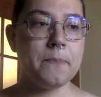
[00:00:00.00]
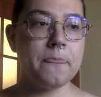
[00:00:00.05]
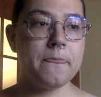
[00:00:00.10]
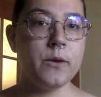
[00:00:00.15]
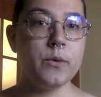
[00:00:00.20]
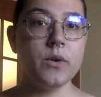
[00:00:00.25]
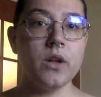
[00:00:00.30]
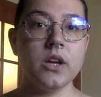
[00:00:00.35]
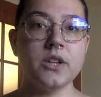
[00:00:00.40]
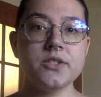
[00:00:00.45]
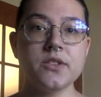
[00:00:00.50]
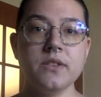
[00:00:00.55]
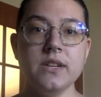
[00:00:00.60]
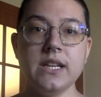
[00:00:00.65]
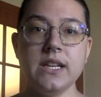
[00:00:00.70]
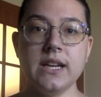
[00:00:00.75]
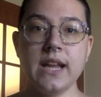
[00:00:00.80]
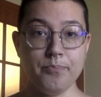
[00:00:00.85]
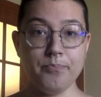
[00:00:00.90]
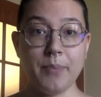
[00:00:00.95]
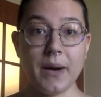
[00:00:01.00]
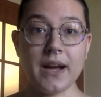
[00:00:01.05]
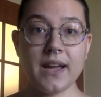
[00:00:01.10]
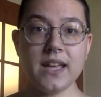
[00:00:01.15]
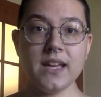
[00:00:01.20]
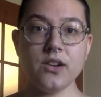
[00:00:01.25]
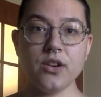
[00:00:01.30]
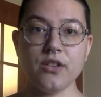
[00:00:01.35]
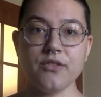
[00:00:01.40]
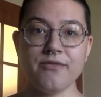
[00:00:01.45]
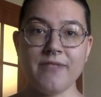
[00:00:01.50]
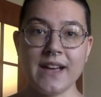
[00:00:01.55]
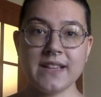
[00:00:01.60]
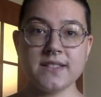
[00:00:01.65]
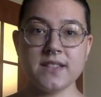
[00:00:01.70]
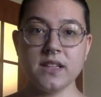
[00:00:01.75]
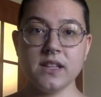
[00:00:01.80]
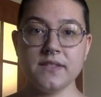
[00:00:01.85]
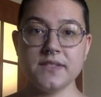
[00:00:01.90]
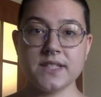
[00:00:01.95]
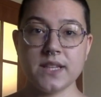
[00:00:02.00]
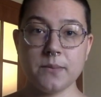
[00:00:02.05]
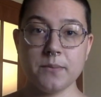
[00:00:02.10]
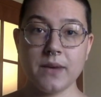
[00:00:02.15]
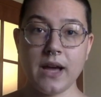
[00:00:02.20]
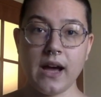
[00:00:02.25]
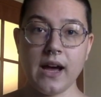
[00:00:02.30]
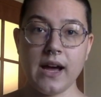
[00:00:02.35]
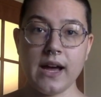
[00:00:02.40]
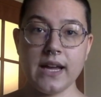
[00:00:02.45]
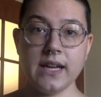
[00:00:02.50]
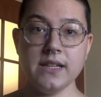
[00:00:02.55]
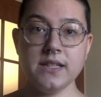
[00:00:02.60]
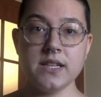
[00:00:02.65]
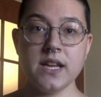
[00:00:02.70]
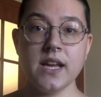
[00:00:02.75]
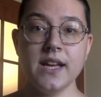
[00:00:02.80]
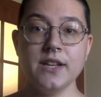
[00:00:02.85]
You will also need a bucket or vessel of some kind